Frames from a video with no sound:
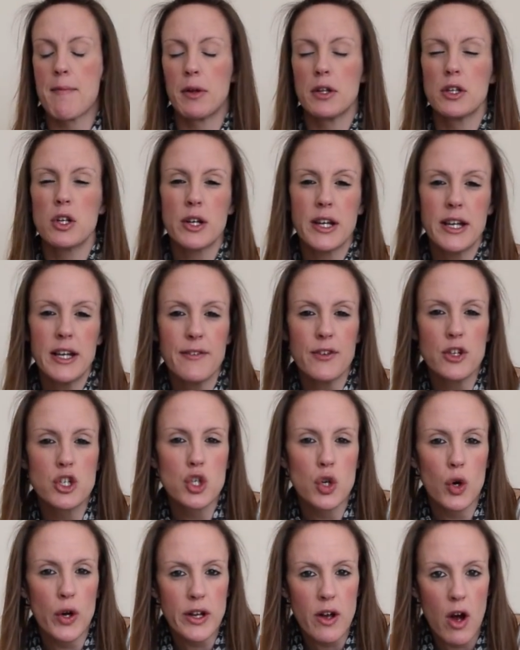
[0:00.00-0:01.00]
Looking at the
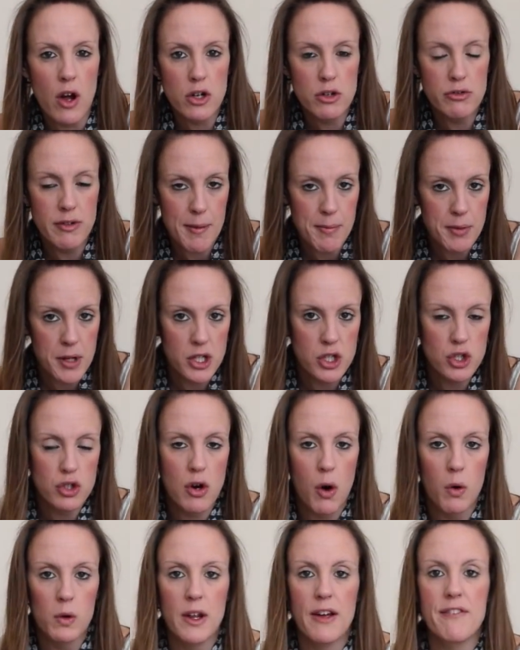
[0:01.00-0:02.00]
Joy-Con grip
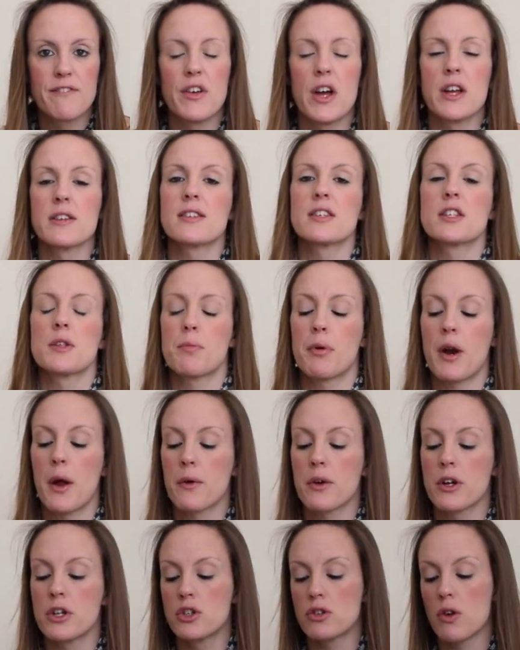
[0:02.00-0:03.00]
controller versus the Pro
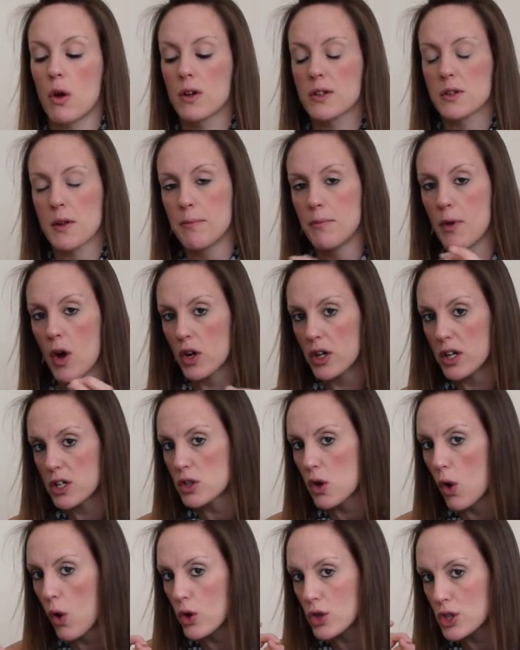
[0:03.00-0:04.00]
controller, so I'm not going to
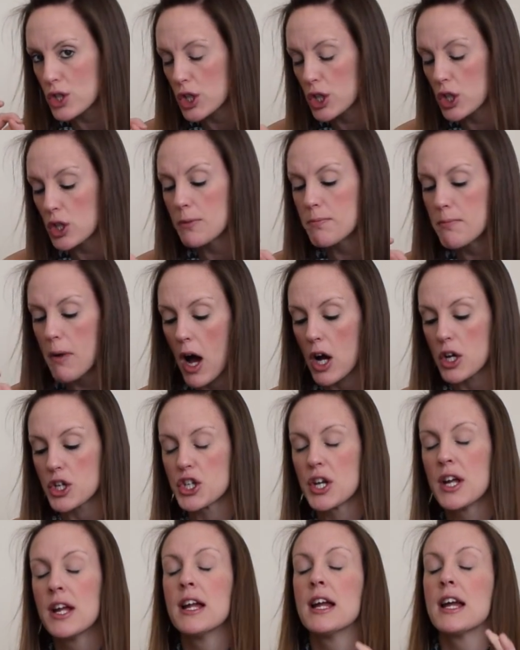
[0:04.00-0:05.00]
talk too much.